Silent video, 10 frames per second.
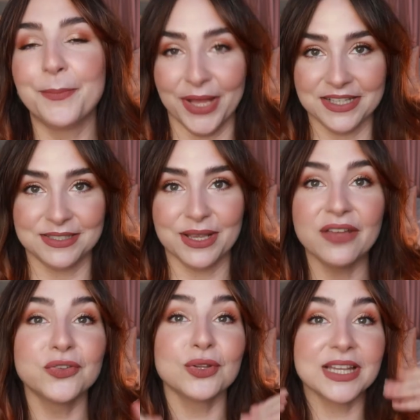But
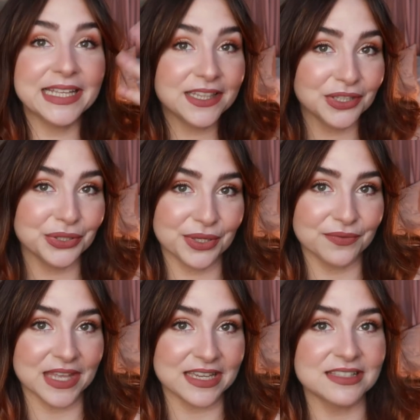if you like the look
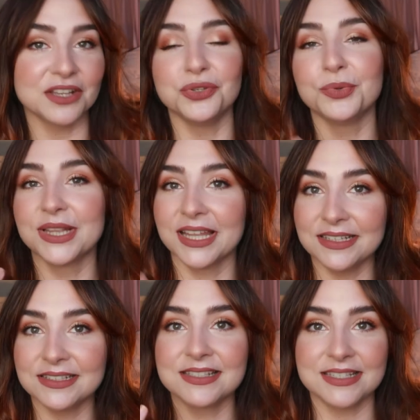of this and you would
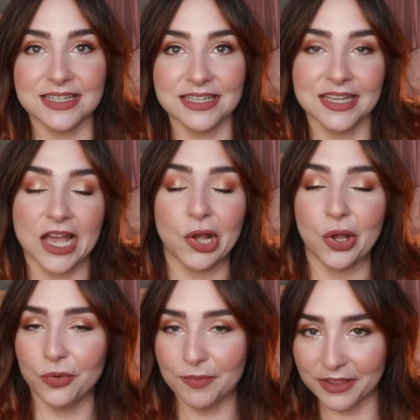like to see
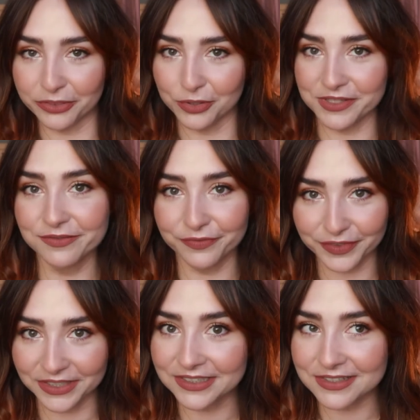how my thoughts and
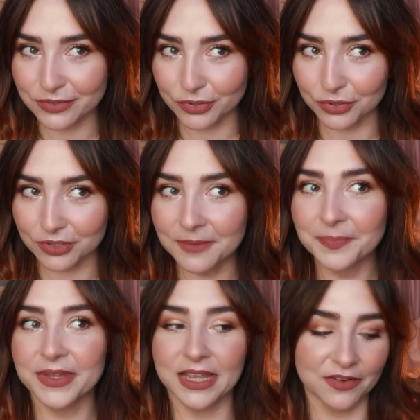feelings go,
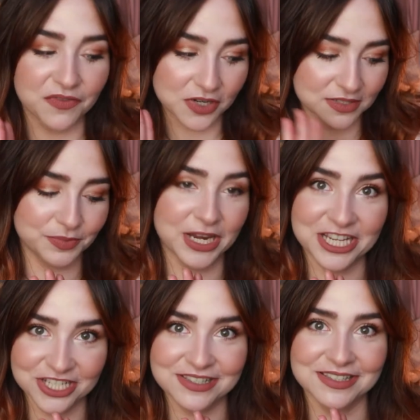and first
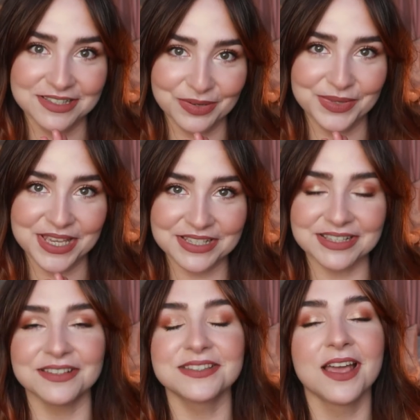impressions in some
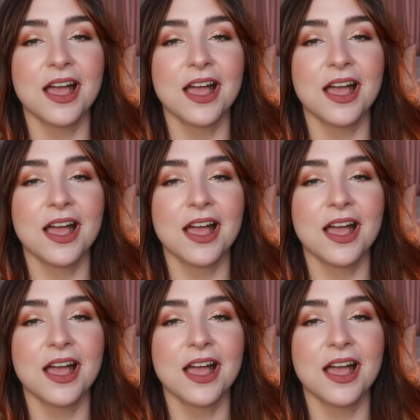cases,